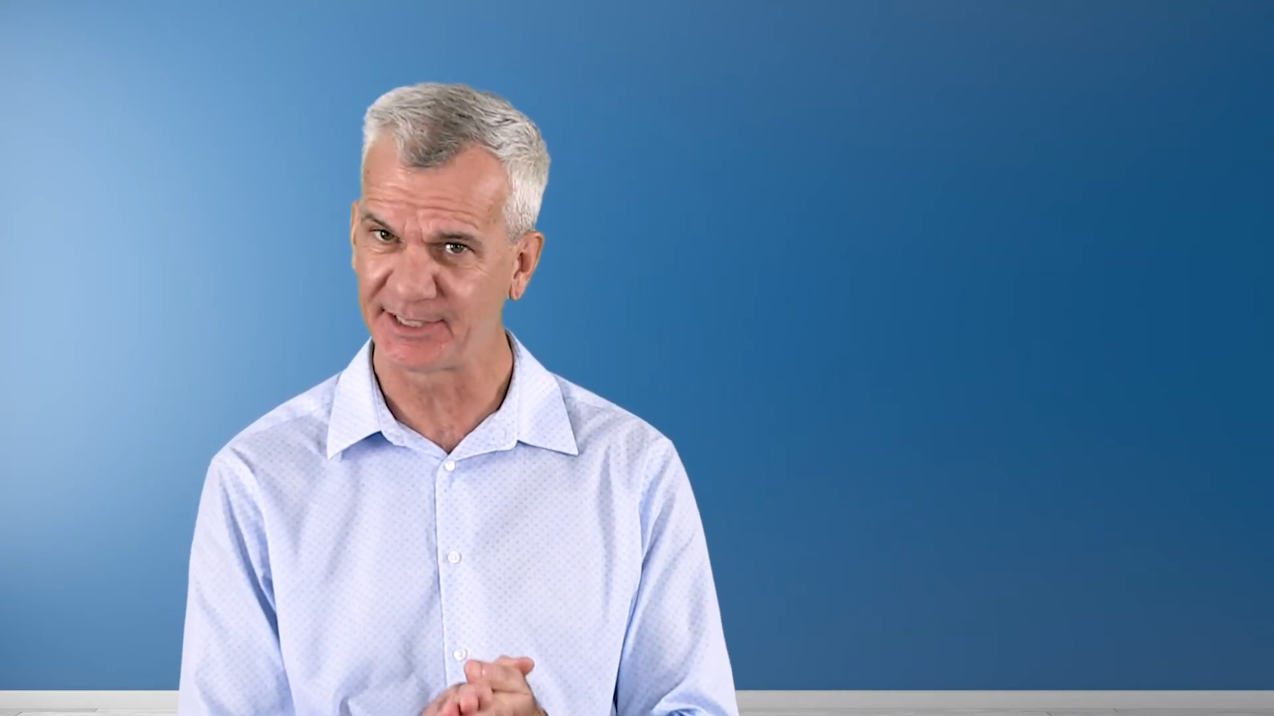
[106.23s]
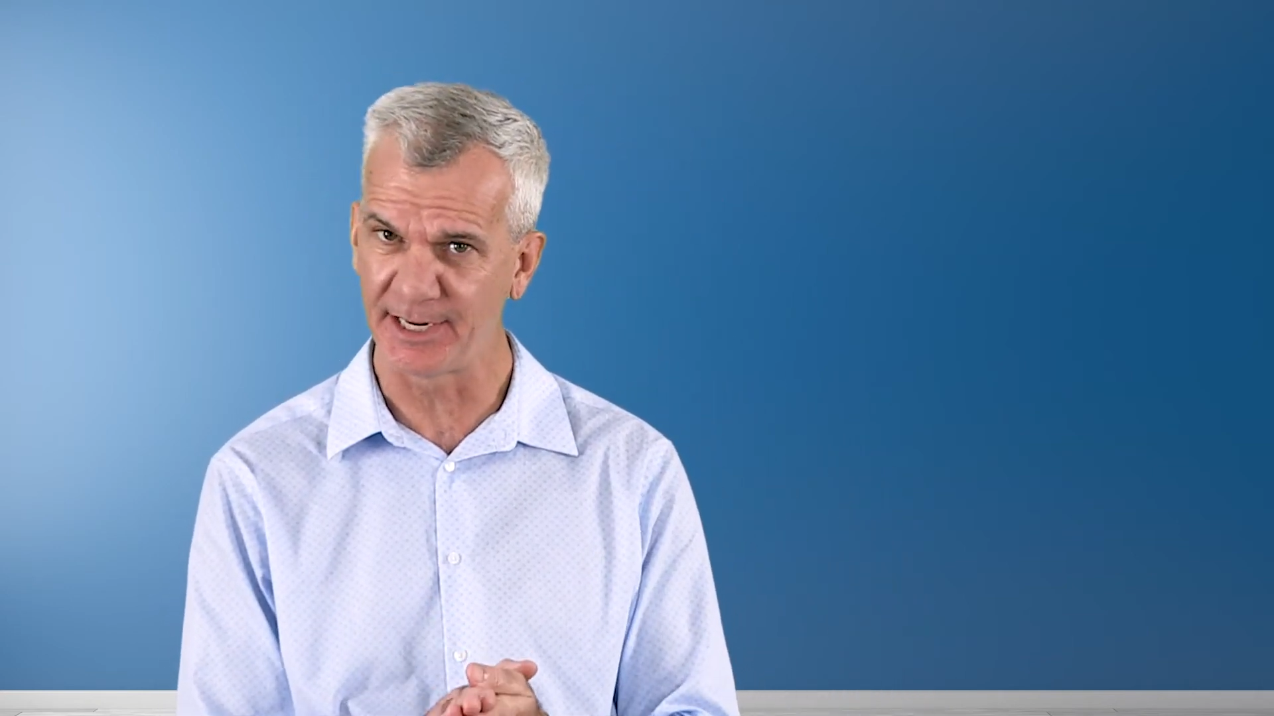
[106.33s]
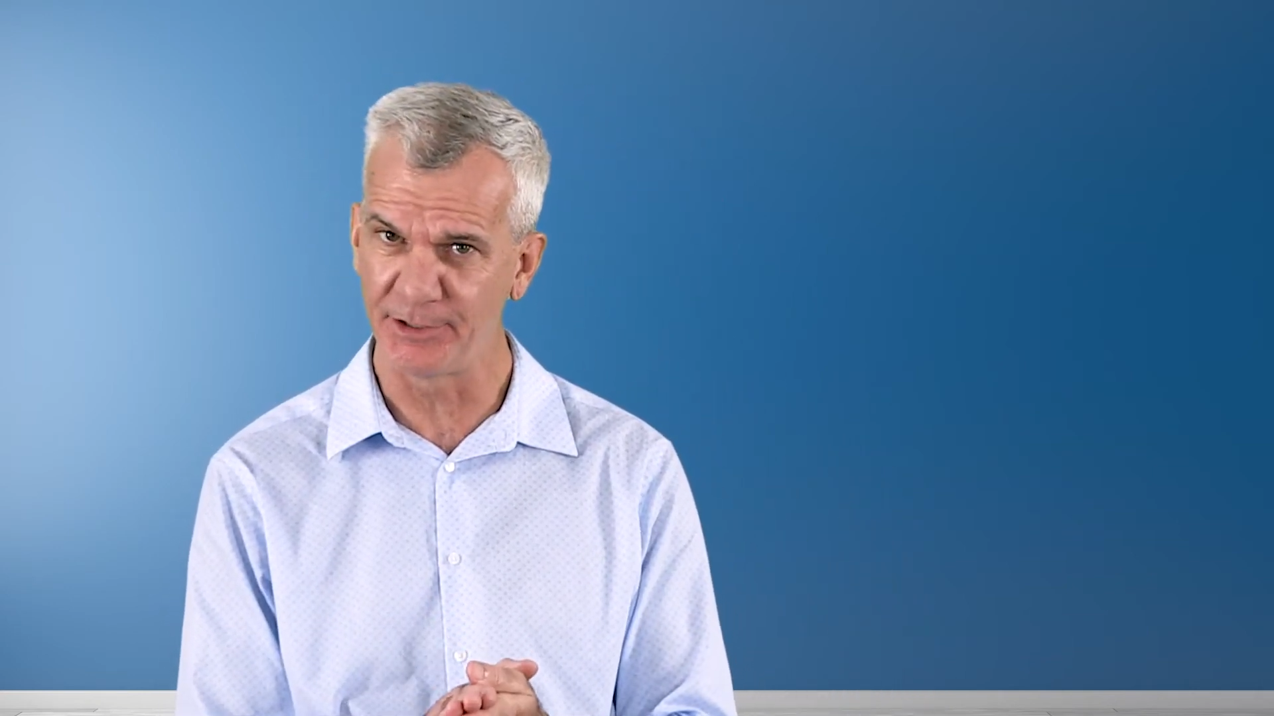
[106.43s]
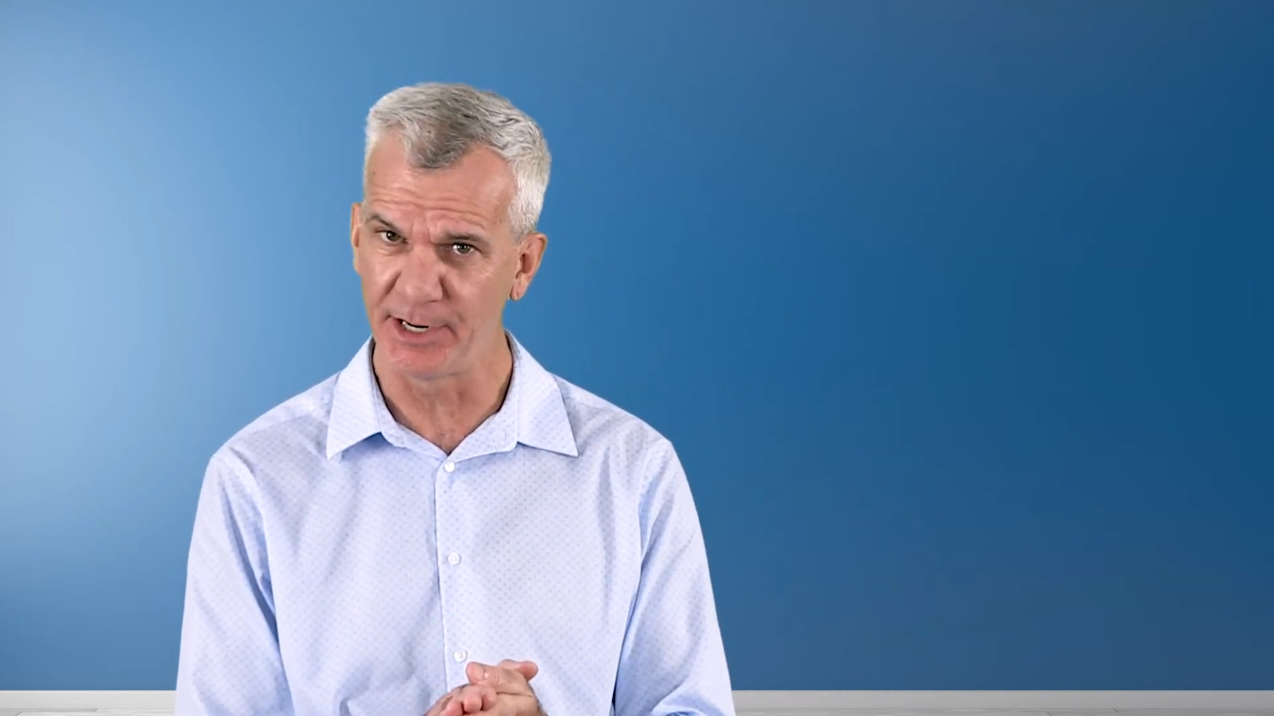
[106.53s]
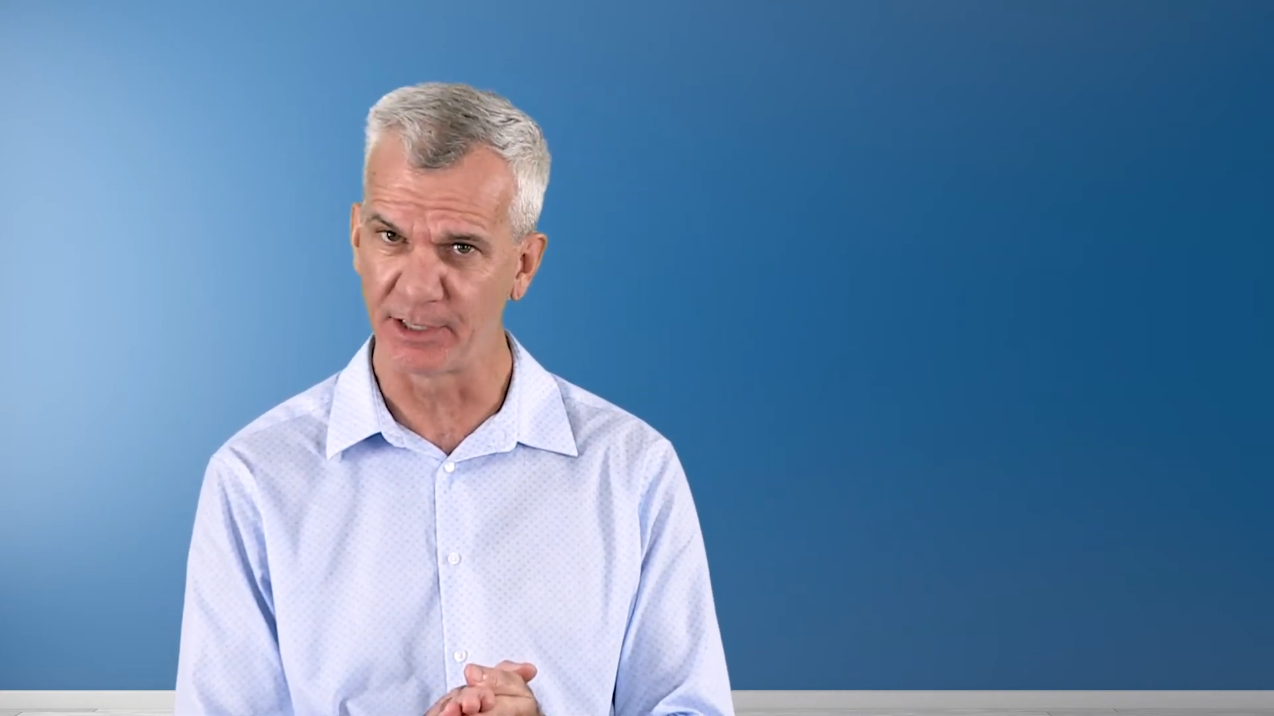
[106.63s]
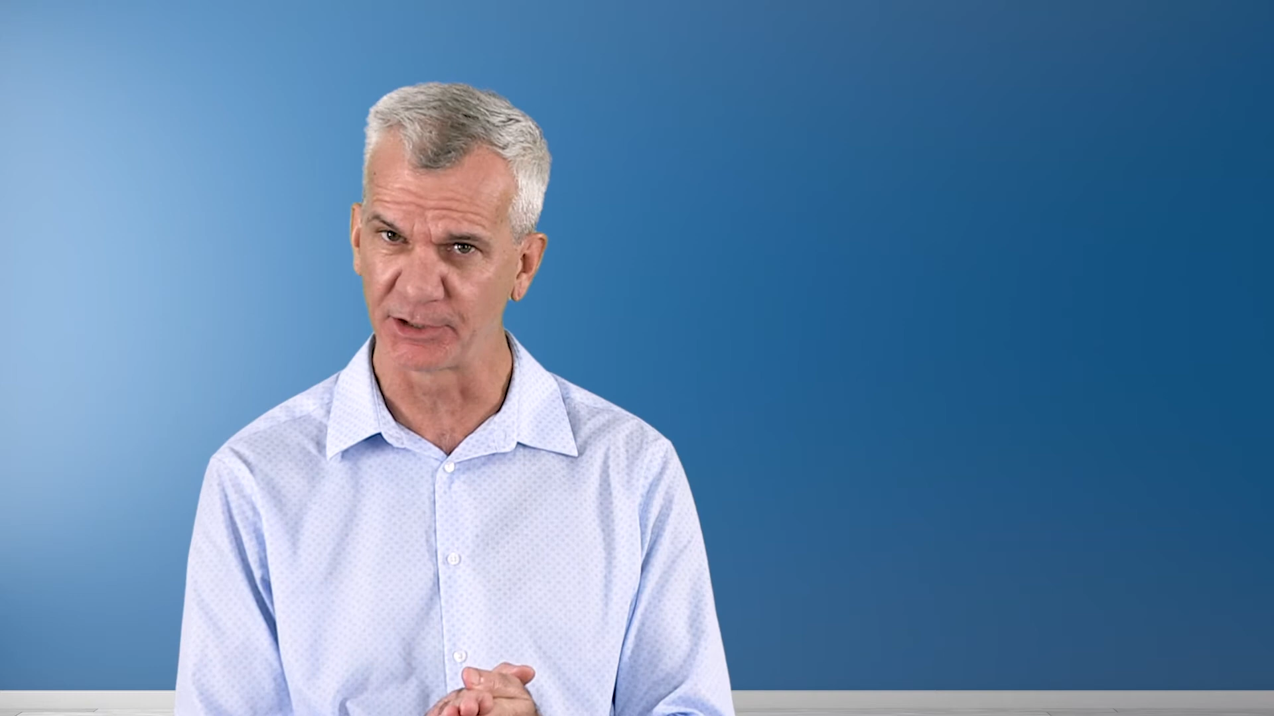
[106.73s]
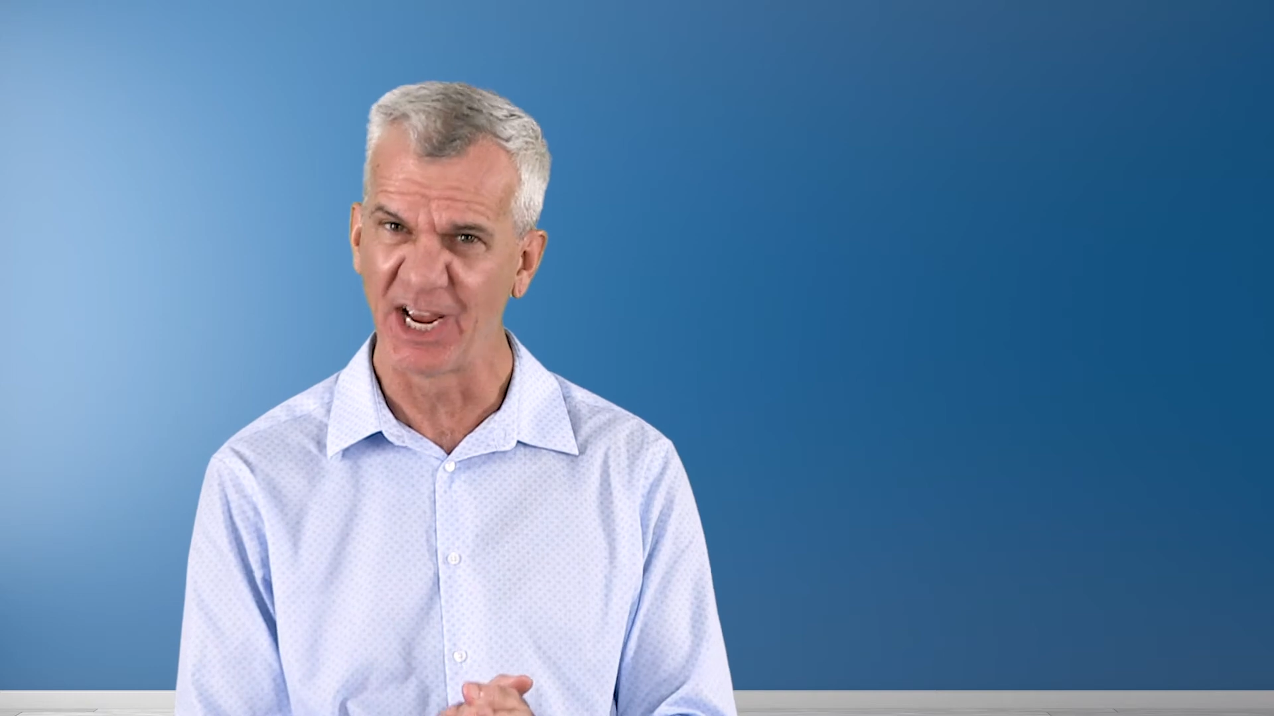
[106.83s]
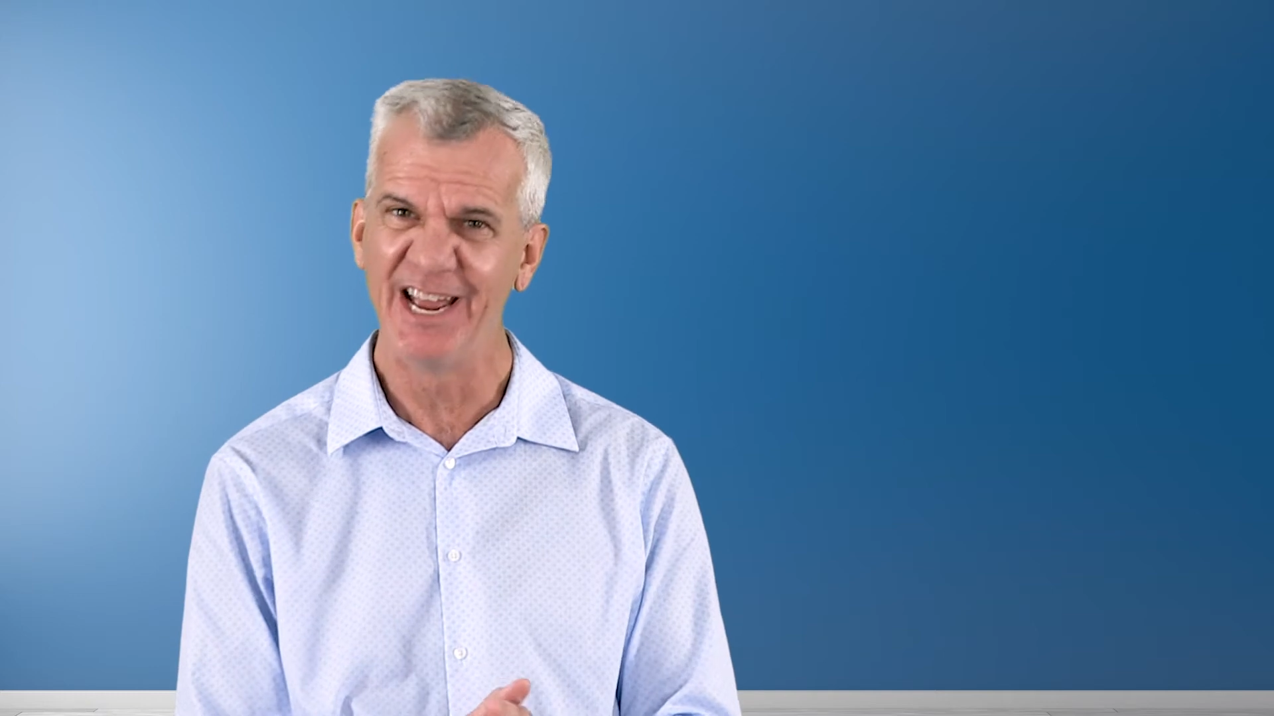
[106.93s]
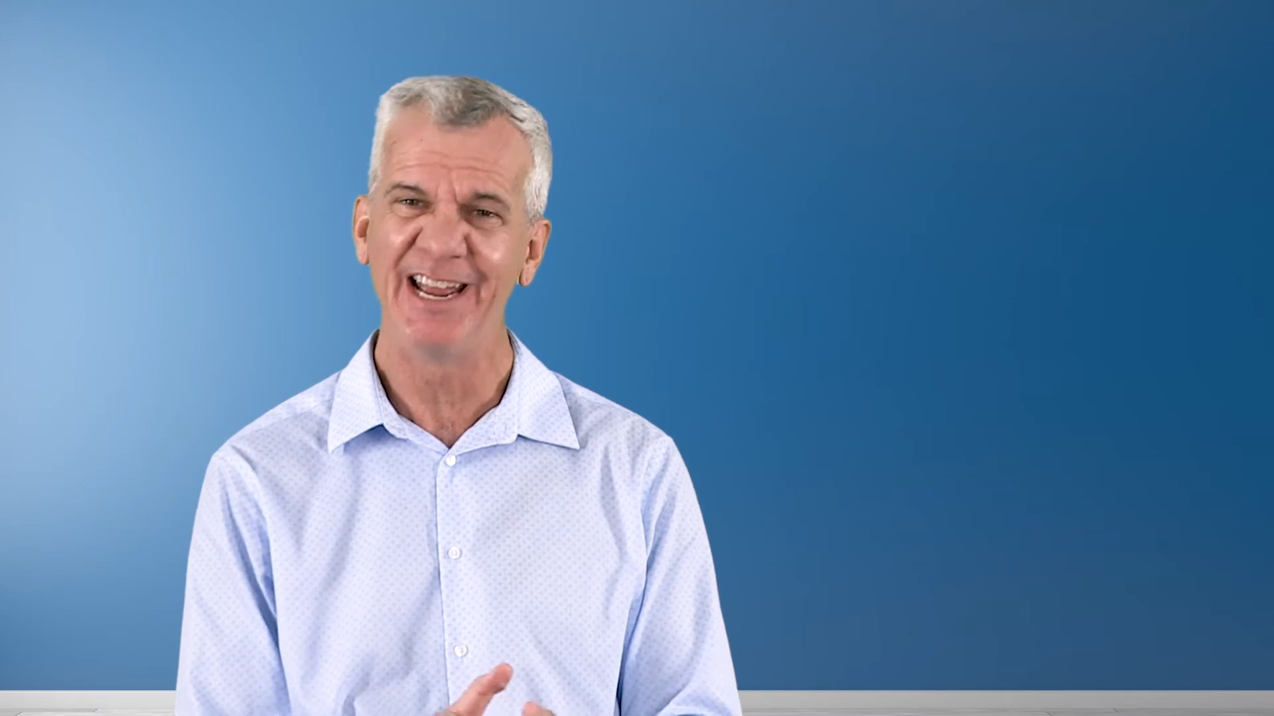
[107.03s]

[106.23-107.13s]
10 years?